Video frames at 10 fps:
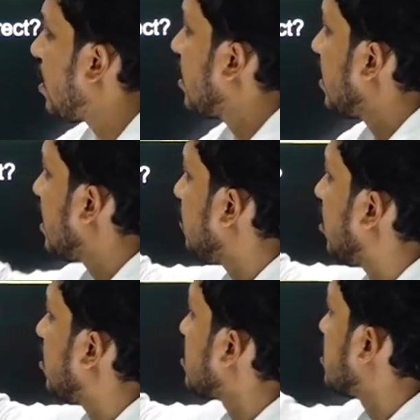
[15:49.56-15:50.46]
are correct
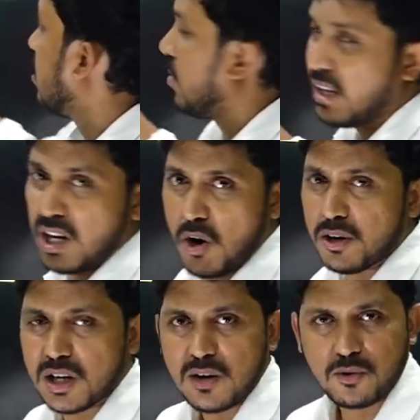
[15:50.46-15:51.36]
because they are
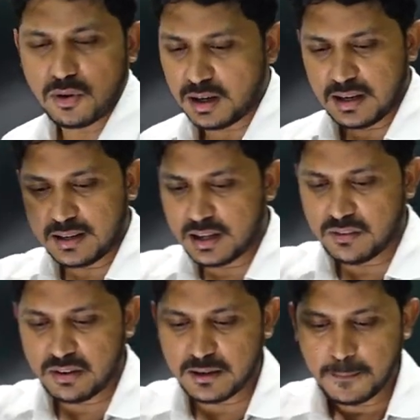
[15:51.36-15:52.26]
not allowed to collect
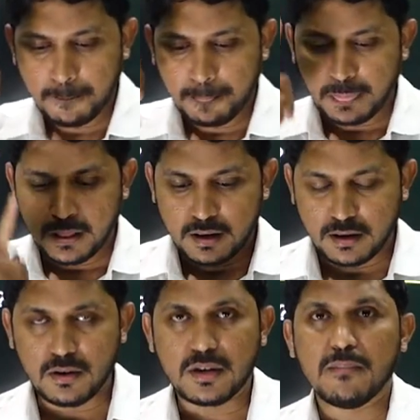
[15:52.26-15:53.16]
even
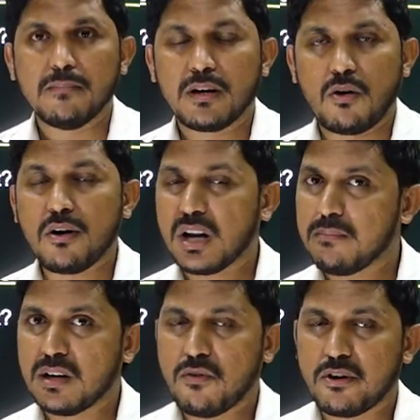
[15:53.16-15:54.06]
you know, timber,
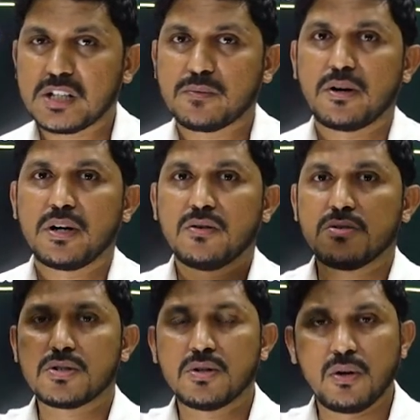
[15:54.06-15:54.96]
non-timber forest
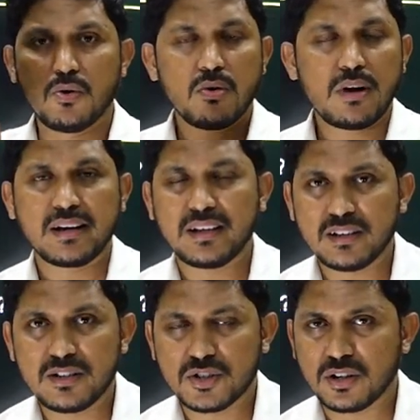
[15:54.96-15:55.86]
produce, no
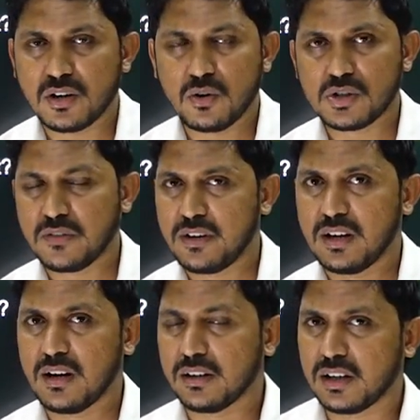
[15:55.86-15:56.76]
agriculture, no
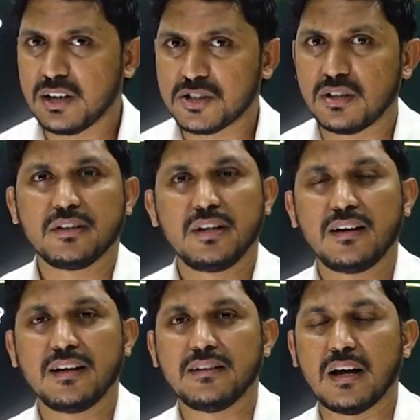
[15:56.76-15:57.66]
shifting agriculture, nothing
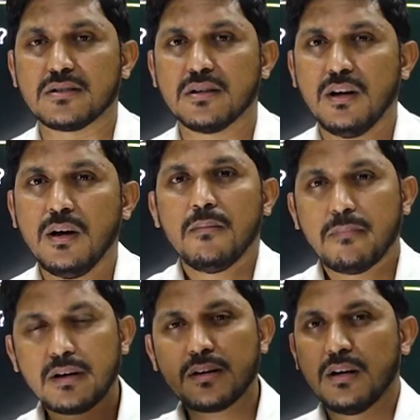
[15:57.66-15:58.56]
like that.
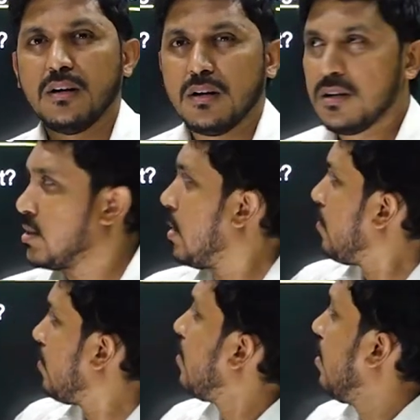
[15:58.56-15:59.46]
But
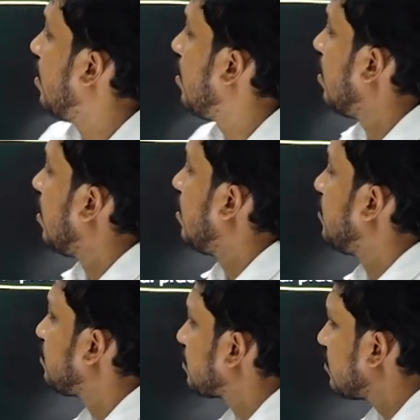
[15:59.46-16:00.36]
some
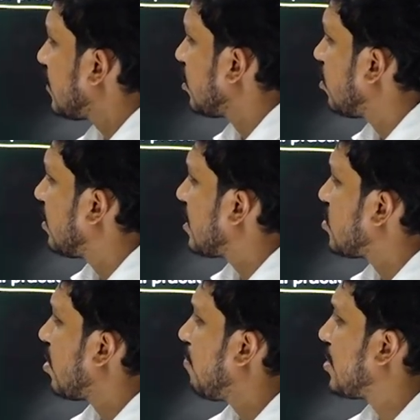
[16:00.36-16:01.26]
uh, you know there is
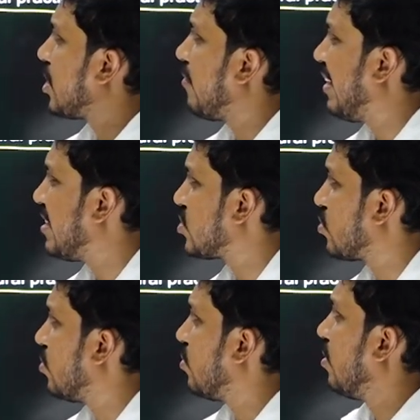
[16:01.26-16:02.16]
not much evidence
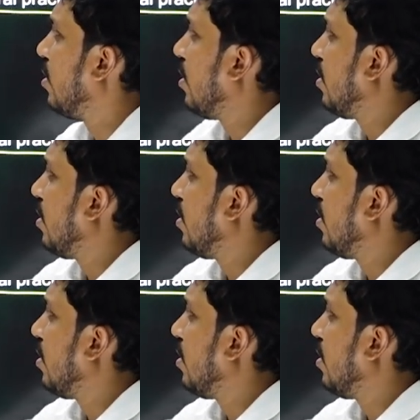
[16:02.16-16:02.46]
to